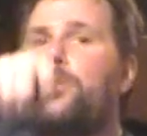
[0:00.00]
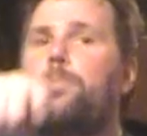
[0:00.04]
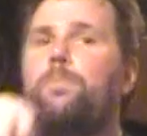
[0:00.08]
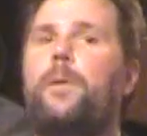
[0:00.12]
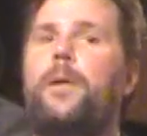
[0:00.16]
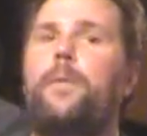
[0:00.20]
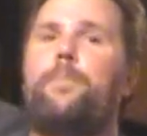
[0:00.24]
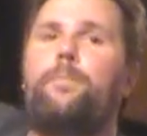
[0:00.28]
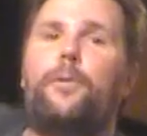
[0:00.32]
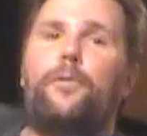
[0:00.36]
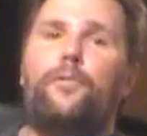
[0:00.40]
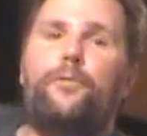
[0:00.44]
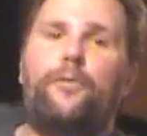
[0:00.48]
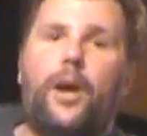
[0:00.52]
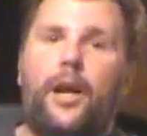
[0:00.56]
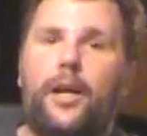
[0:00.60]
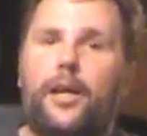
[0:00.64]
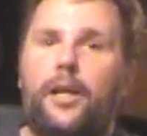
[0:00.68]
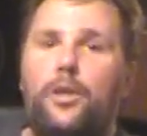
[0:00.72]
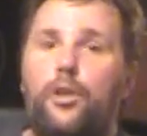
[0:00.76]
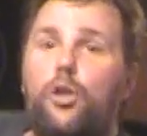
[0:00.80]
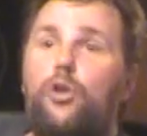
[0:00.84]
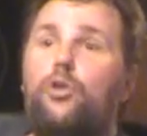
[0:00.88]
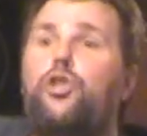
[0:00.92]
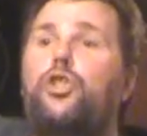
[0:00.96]
People
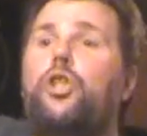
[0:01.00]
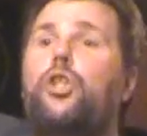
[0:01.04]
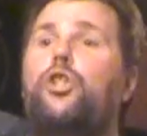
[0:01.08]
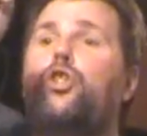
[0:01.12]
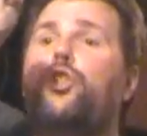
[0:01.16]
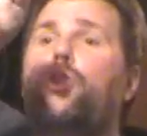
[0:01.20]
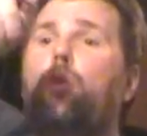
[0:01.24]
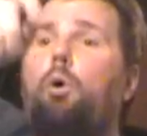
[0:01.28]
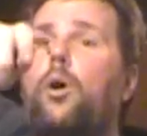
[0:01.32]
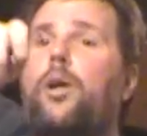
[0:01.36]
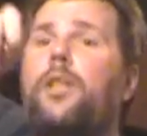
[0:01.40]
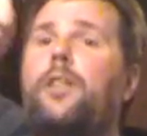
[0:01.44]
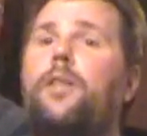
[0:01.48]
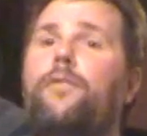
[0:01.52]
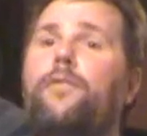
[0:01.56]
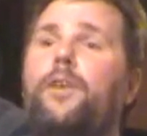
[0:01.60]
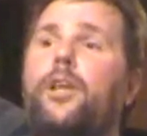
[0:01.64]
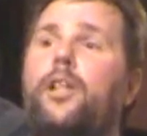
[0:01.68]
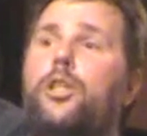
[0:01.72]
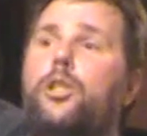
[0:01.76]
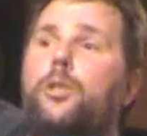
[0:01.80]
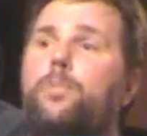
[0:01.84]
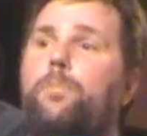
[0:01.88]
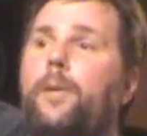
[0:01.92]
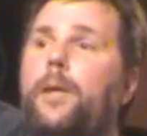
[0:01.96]
fucking... You should join the
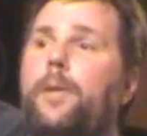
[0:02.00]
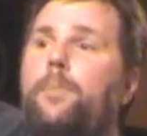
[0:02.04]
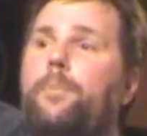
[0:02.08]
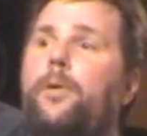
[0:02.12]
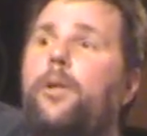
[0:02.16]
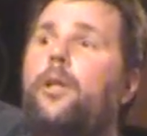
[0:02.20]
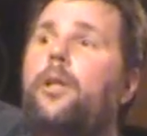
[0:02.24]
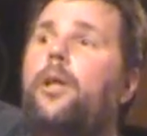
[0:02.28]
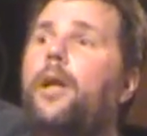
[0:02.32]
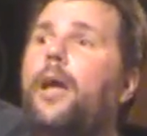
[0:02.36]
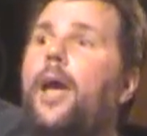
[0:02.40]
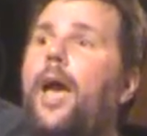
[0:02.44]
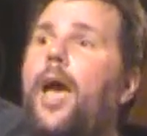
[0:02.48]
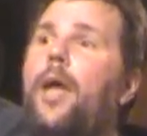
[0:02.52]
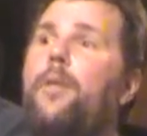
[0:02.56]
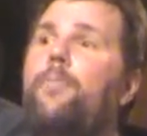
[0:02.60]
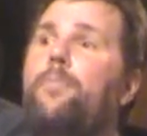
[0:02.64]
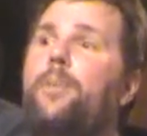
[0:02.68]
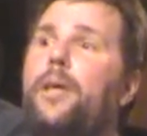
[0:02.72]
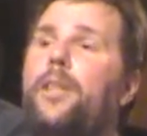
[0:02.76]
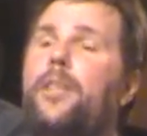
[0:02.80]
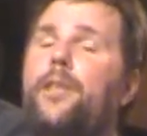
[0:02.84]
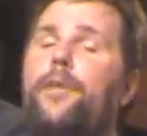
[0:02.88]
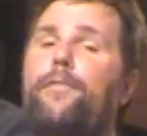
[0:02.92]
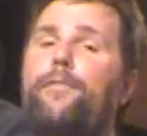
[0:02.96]
Village People and
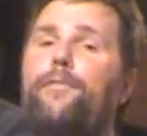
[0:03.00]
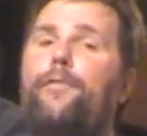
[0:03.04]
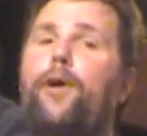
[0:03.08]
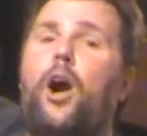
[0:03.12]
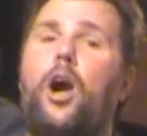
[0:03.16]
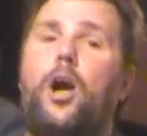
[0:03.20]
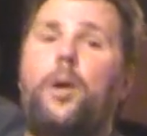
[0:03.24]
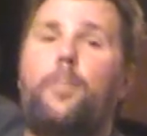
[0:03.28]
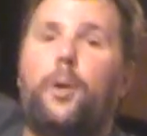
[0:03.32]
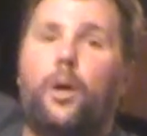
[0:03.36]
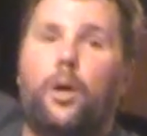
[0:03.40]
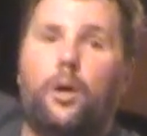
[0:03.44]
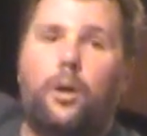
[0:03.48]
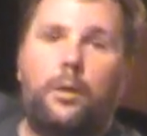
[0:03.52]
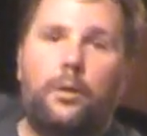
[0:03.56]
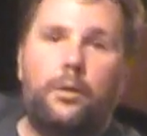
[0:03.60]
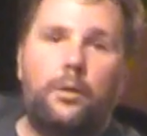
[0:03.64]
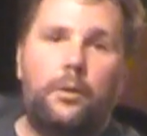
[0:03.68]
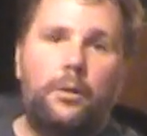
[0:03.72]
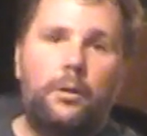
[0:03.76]
be the farmer.